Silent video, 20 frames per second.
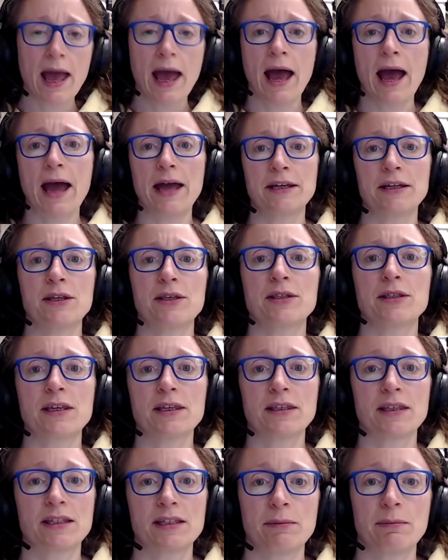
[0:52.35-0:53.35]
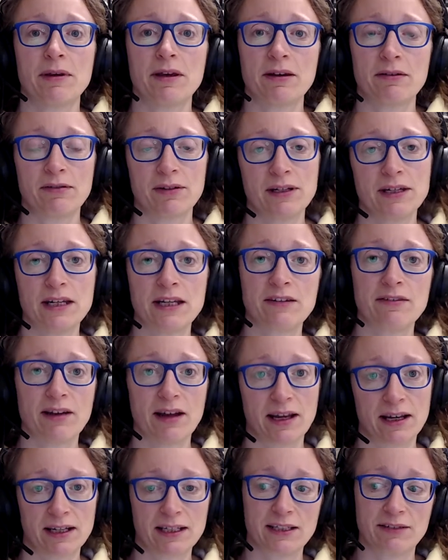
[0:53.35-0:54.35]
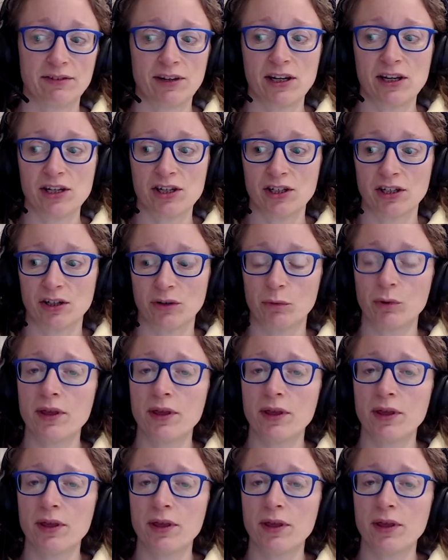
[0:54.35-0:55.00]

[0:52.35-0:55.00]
and you think there's a bit of a need for activation.